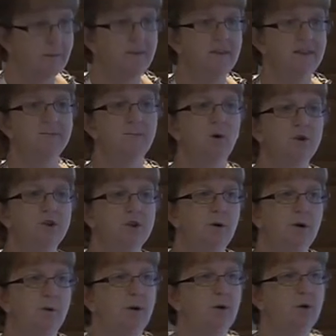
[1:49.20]
But there's more
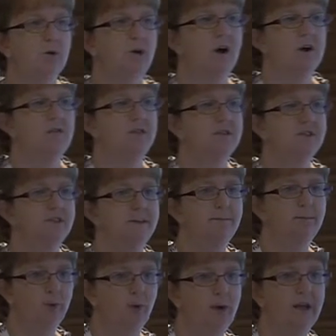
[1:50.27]
to it, we all know, than just
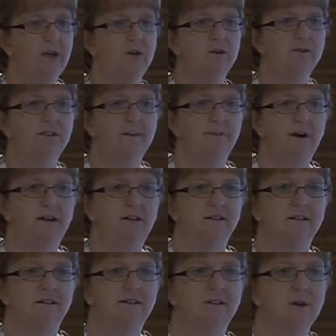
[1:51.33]
employing a nurse in a
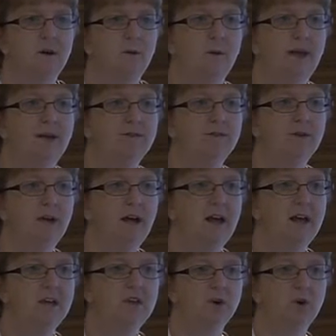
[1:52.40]
practice. We have to
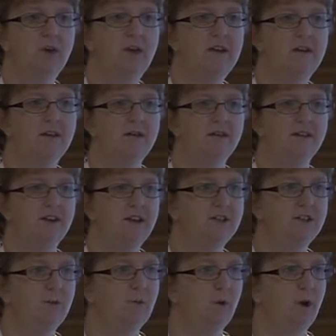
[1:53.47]
ensure that nurse can
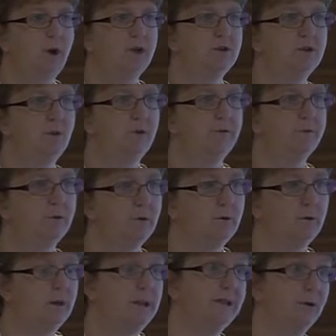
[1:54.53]
actually work to
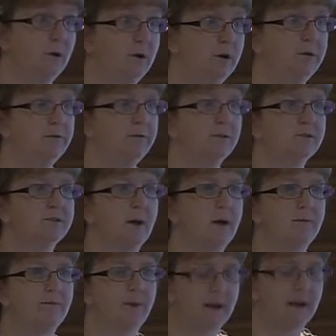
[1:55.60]
his or her full scope of